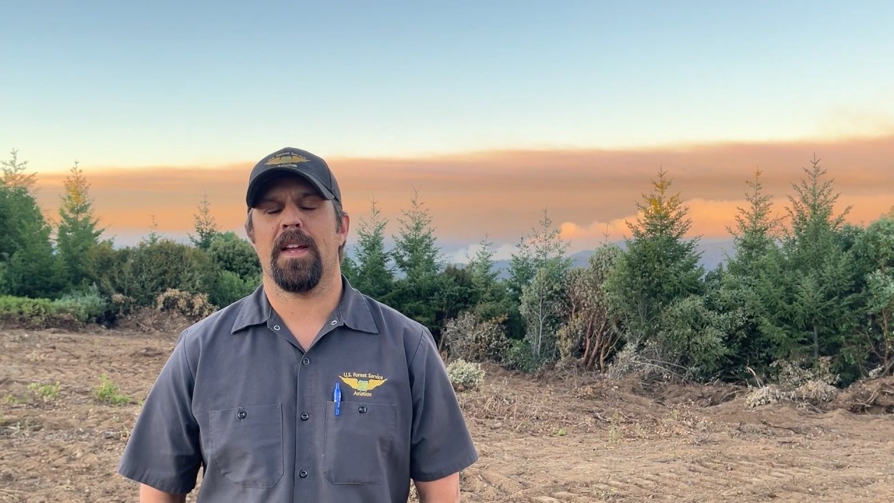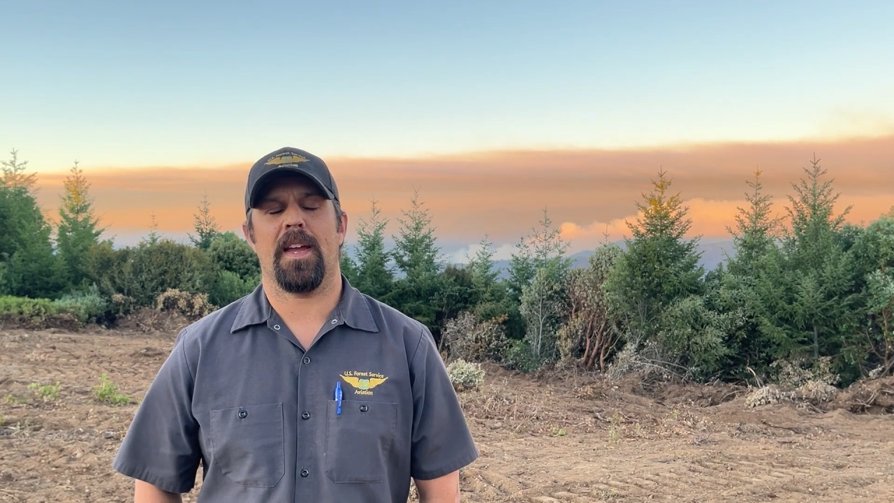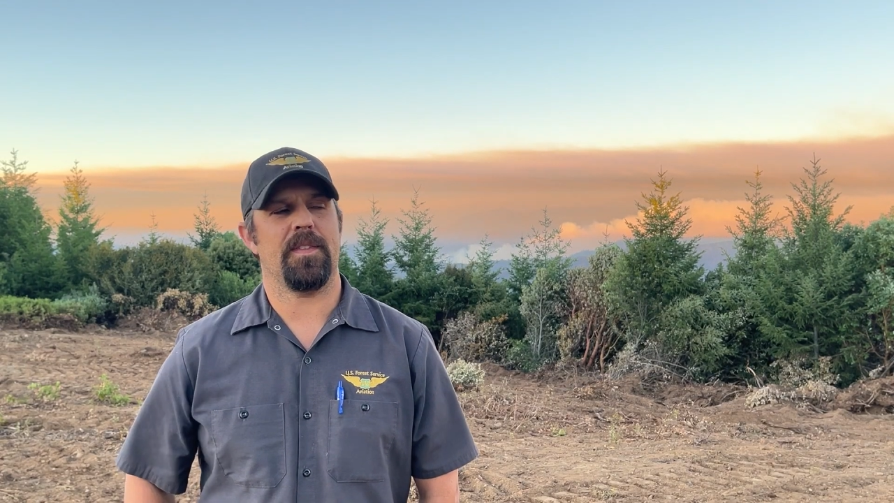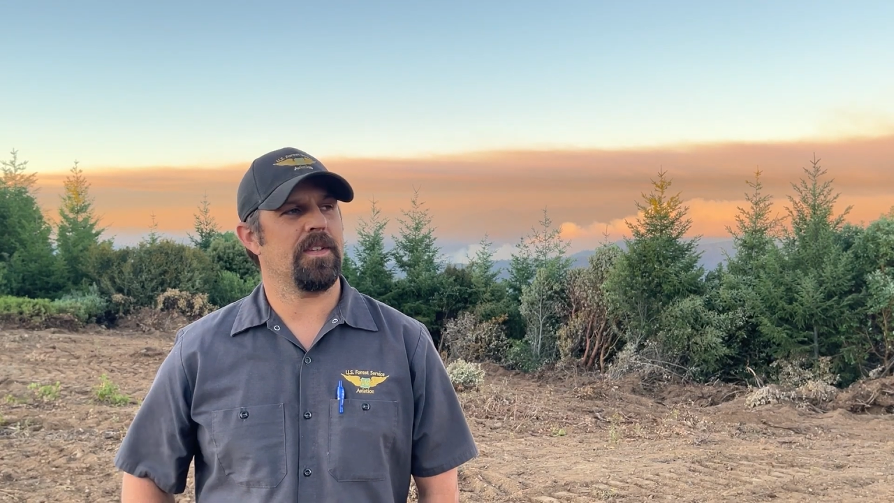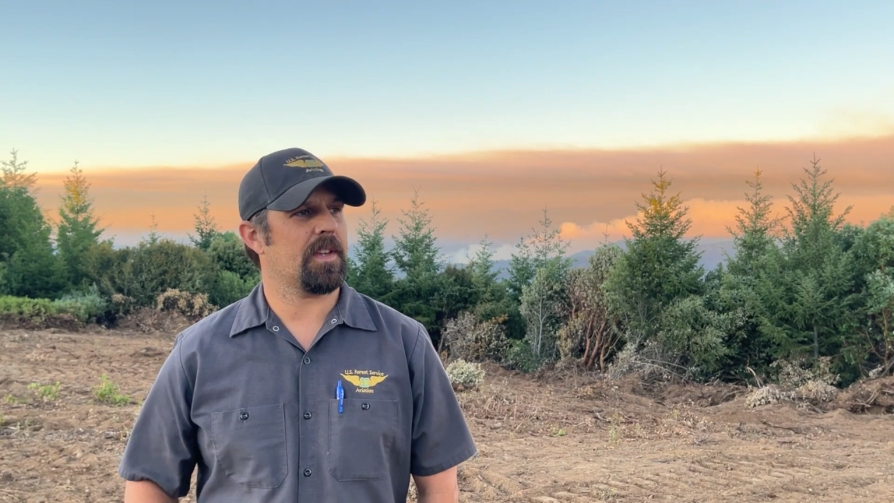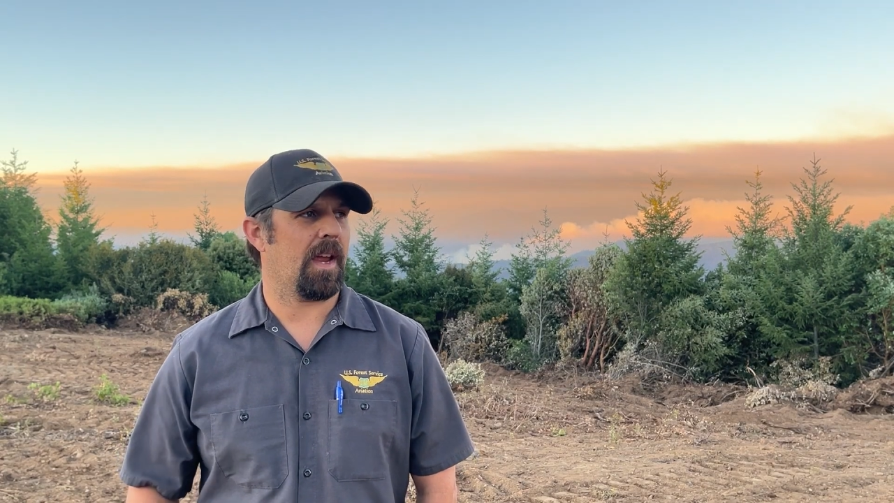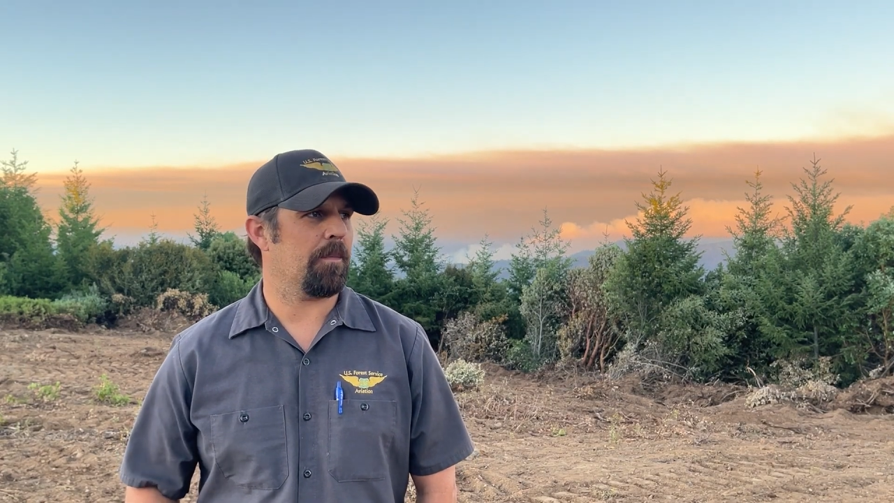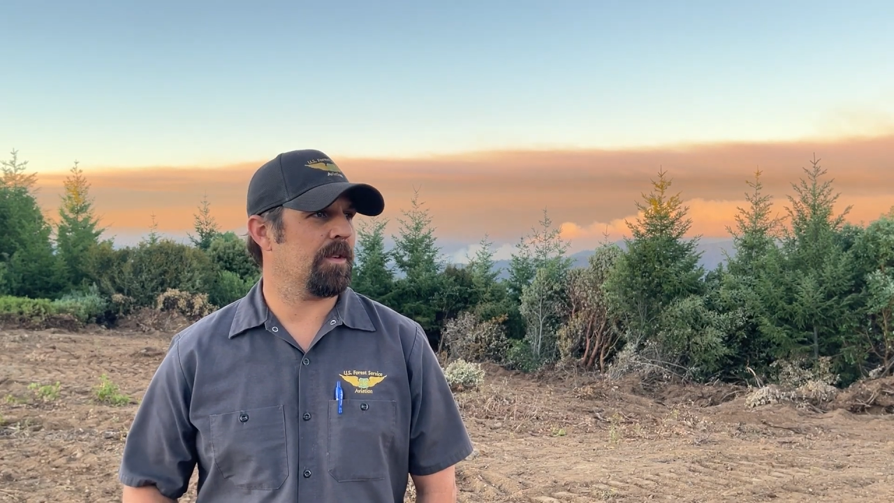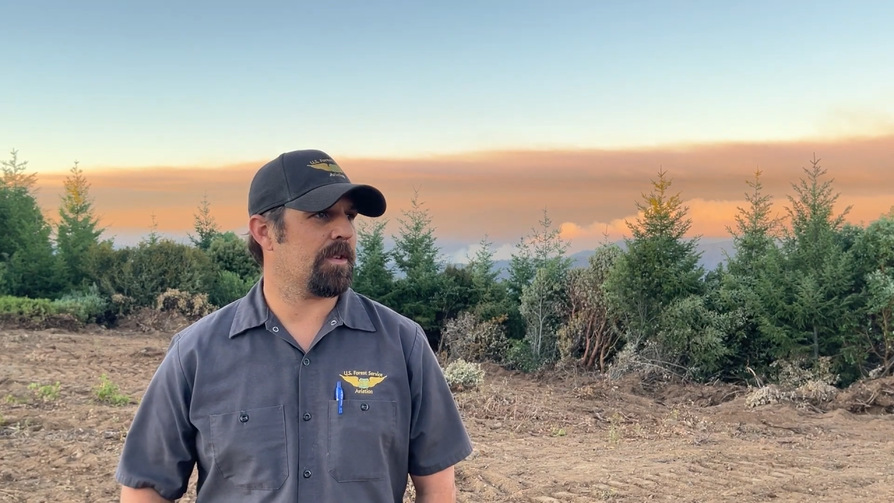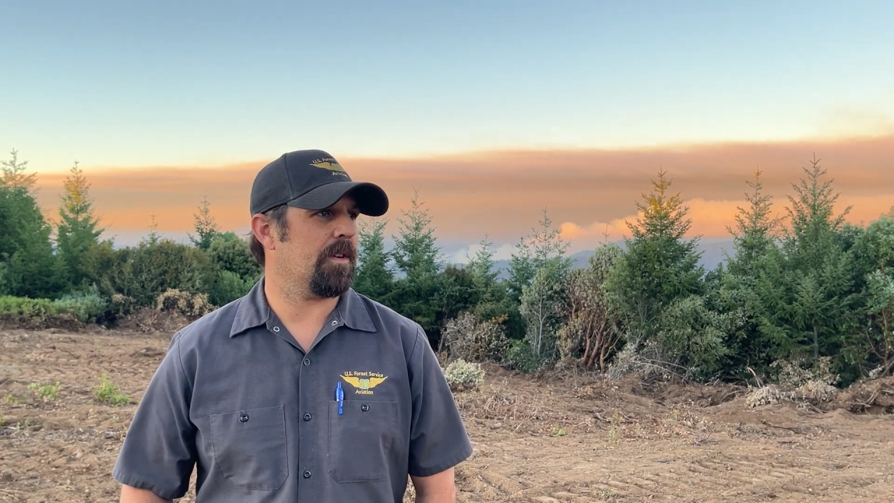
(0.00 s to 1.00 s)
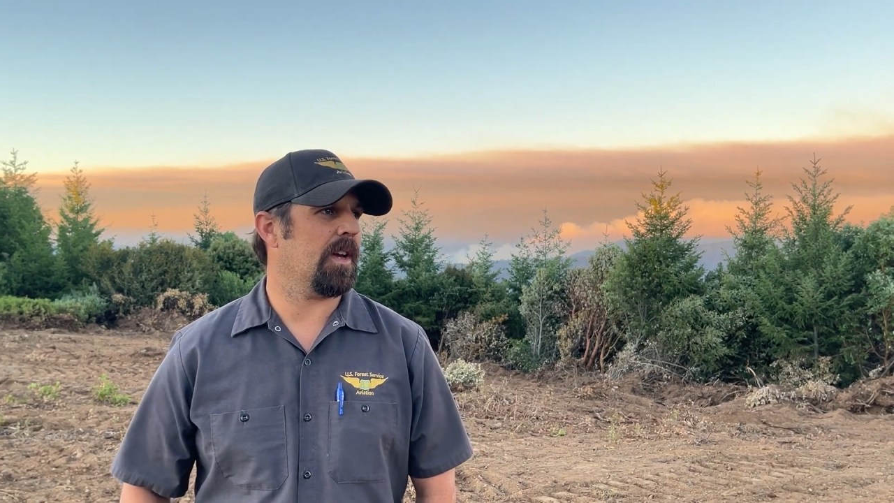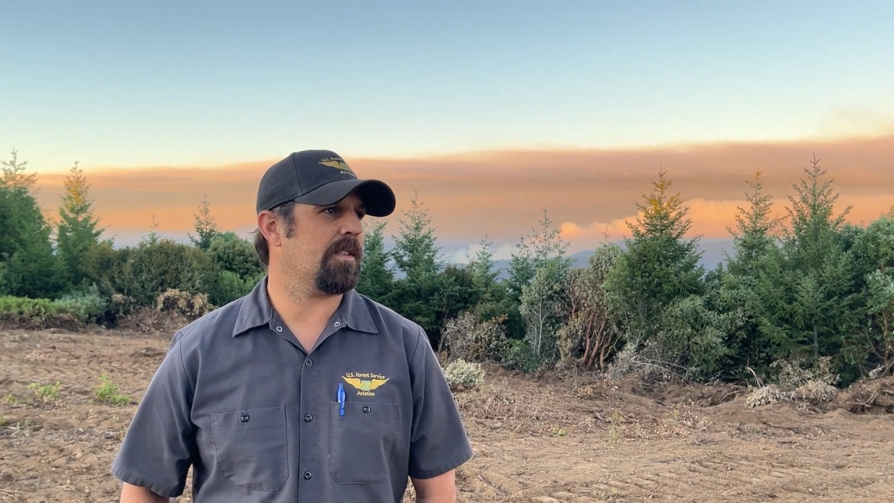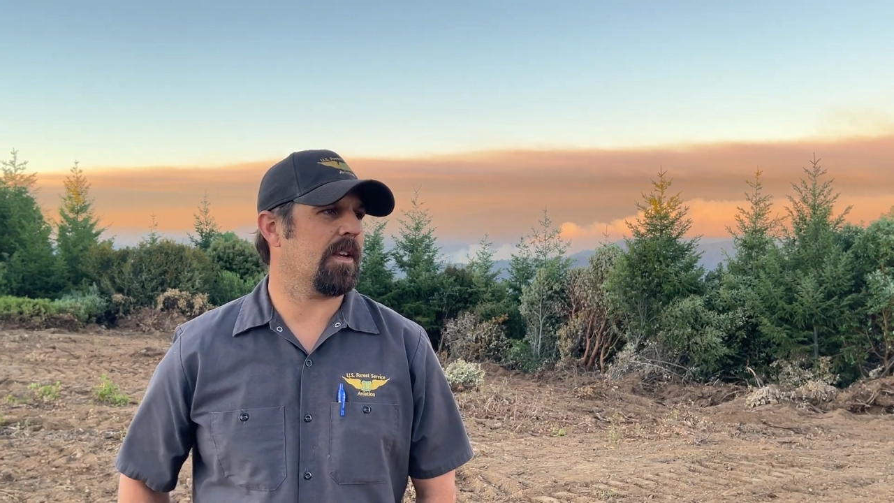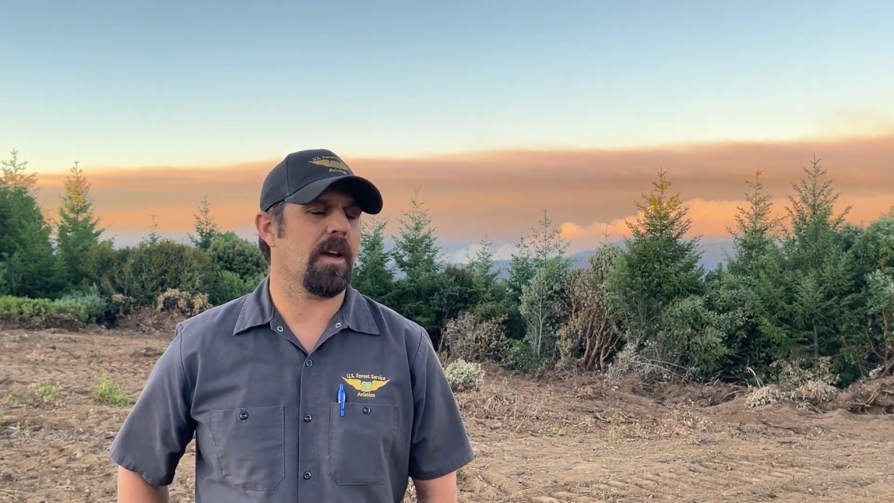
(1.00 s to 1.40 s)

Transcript: And these cameras are nice